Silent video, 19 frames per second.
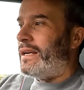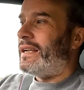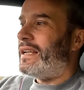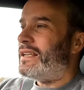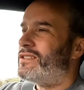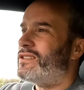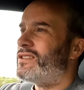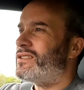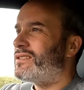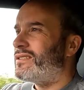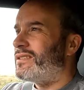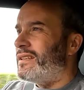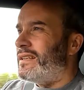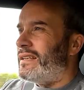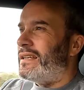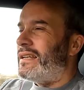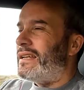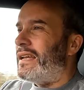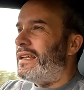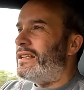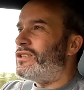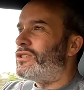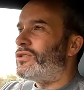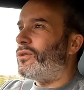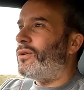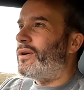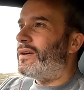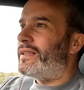Let's just
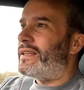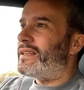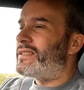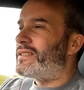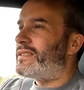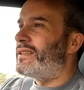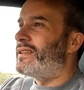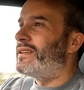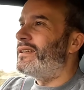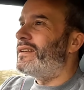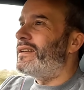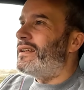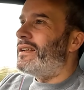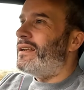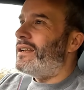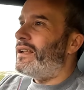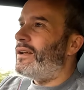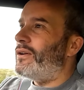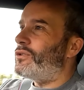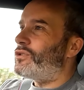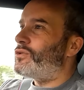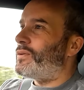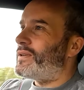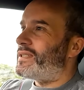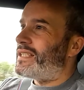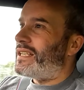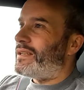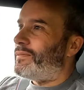enjoy this little
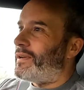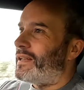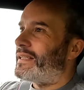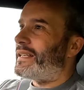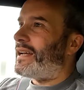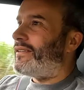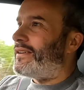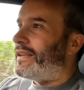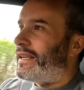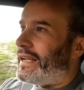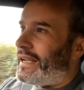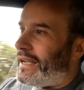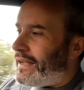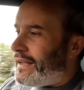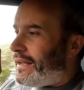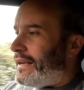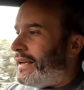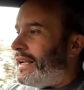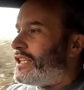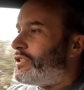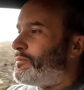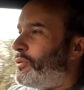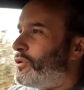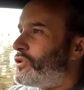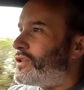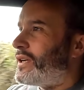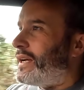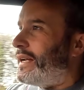twisty bit down here. Let's
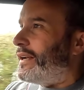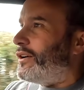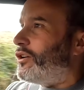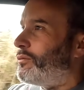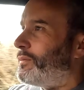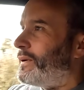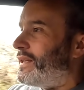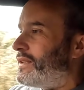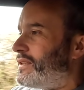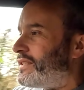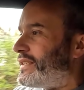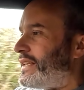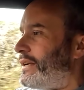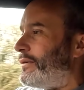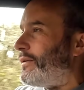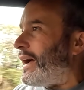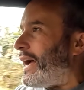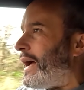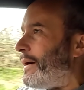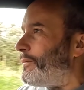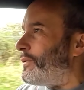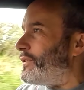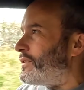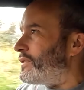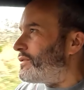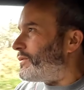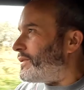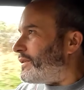push it a little bit and see what
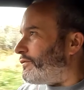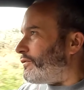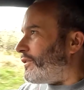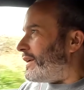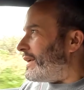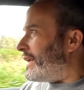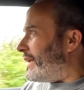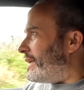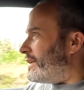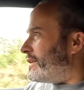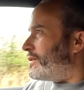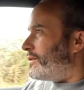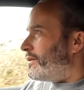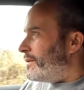happens with the front end.